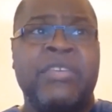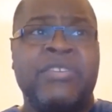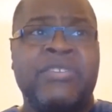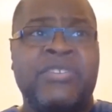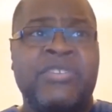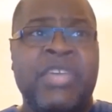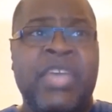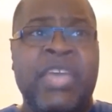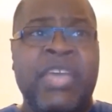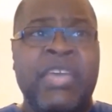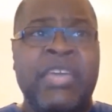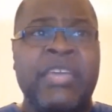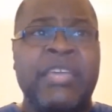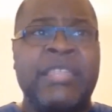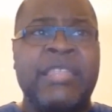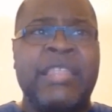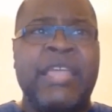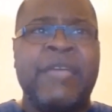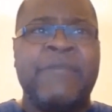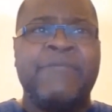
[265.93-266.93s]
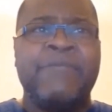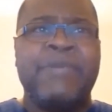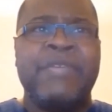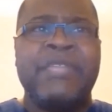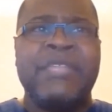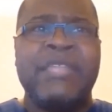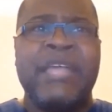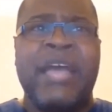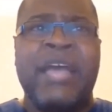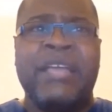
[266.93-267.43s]
saying, Let me
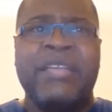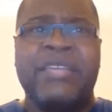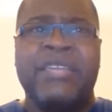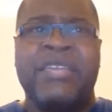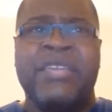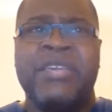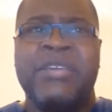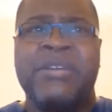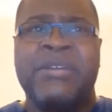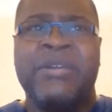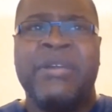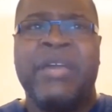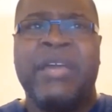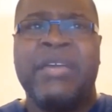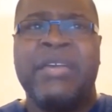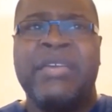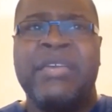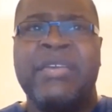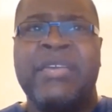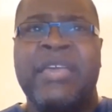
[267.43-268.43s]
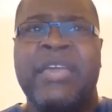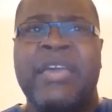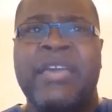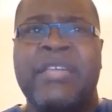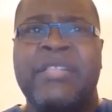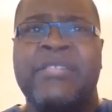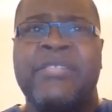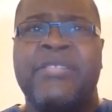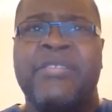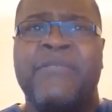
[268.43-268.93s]
not hear
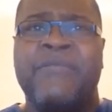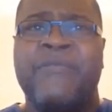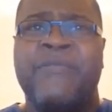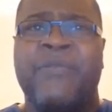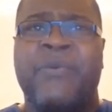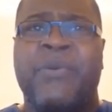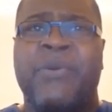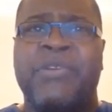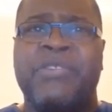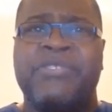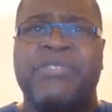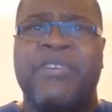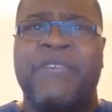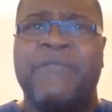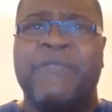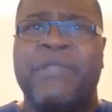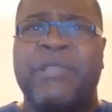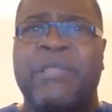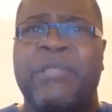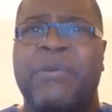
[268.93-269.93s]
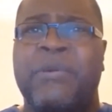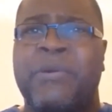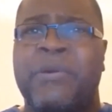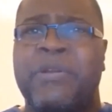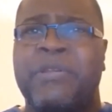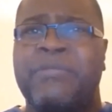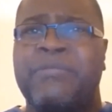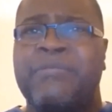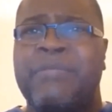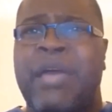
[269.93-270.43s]
again the voice of the
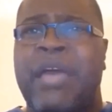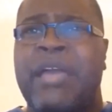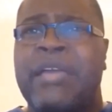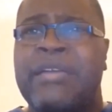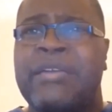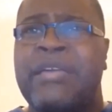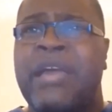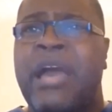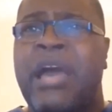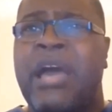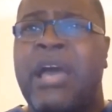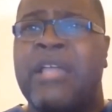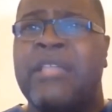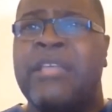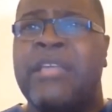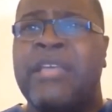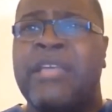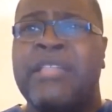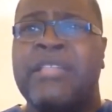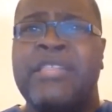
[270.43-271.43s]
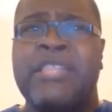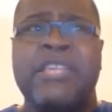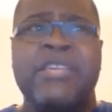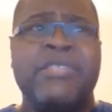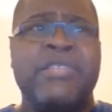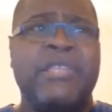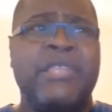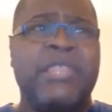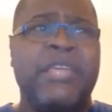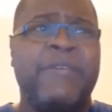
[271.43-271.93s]
Lord my God,
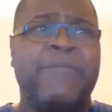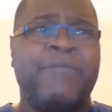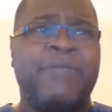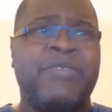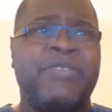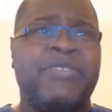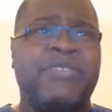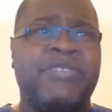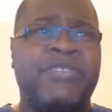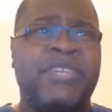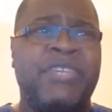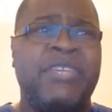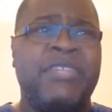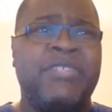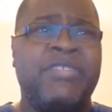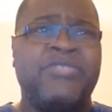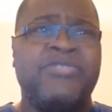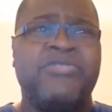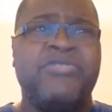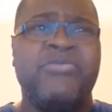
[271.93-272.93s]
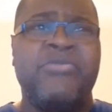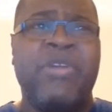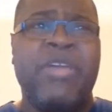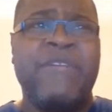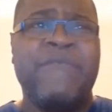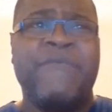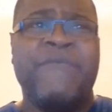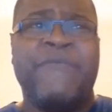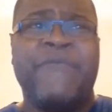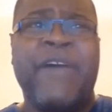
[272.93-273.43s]
neither let me see this
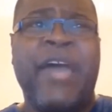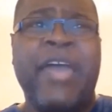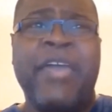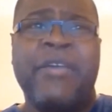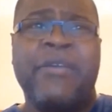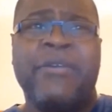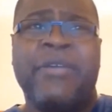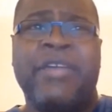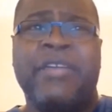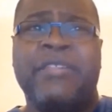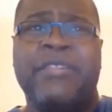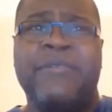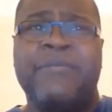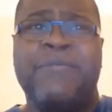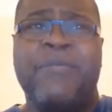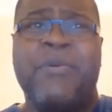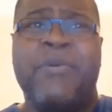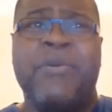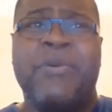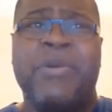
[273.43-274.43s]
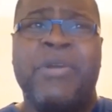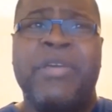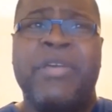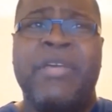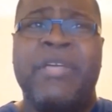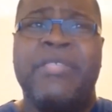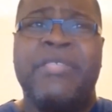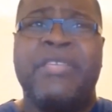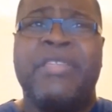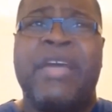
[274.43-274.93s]
great fire any more,
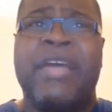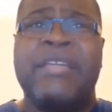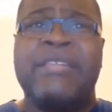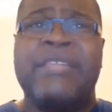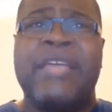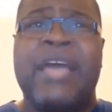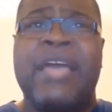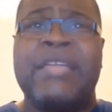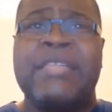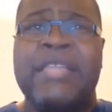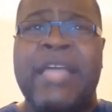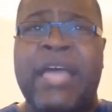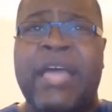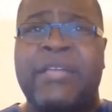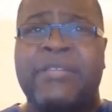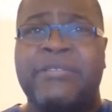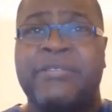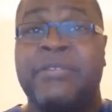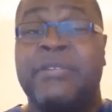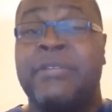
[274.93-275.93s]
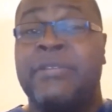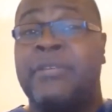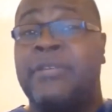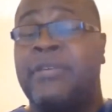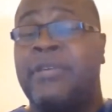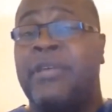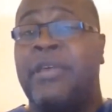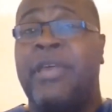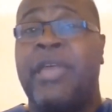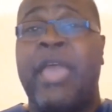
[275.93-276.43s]
that I die not.
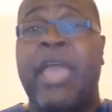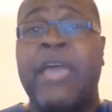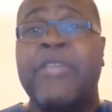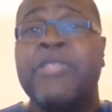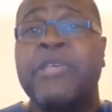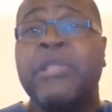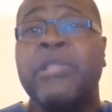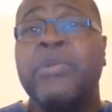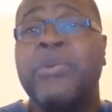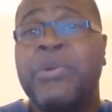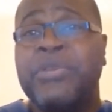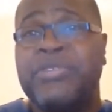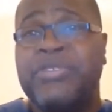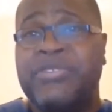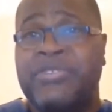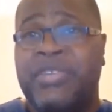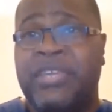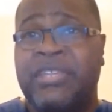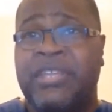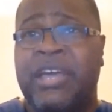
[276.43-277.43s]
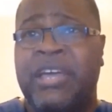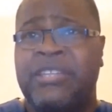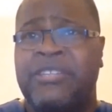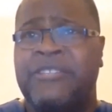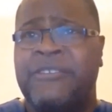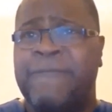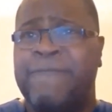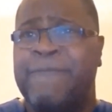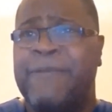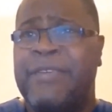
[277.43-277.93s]
And the Lord said
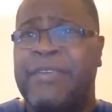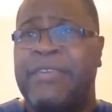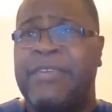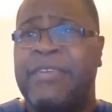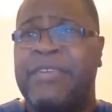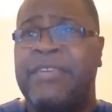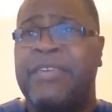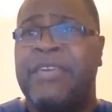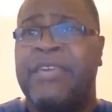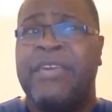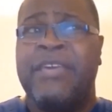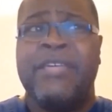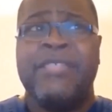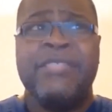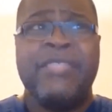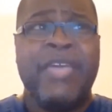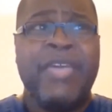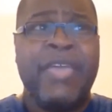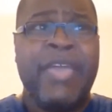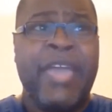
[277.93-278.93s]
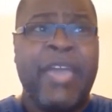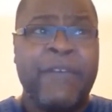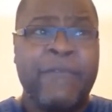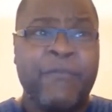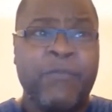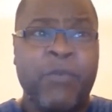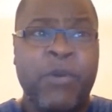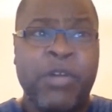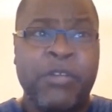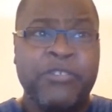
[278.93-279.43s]
unto me, They have
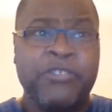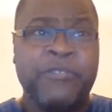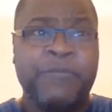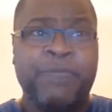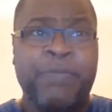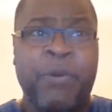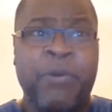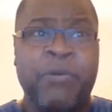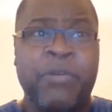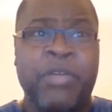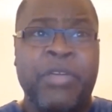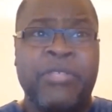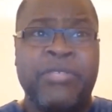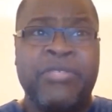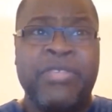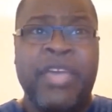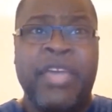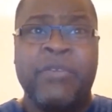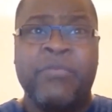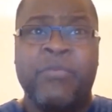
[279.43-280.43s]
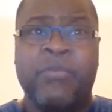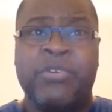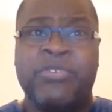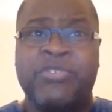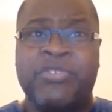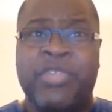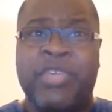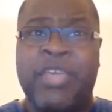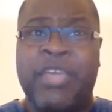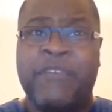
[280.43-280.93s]
well spoken that
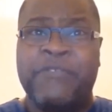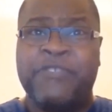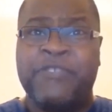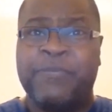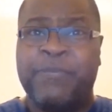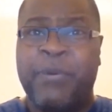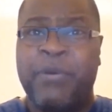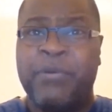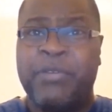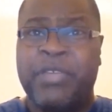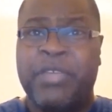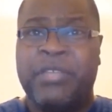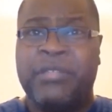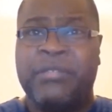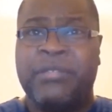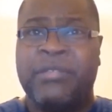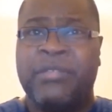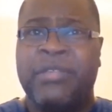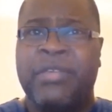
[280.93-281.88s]
which they have spoken.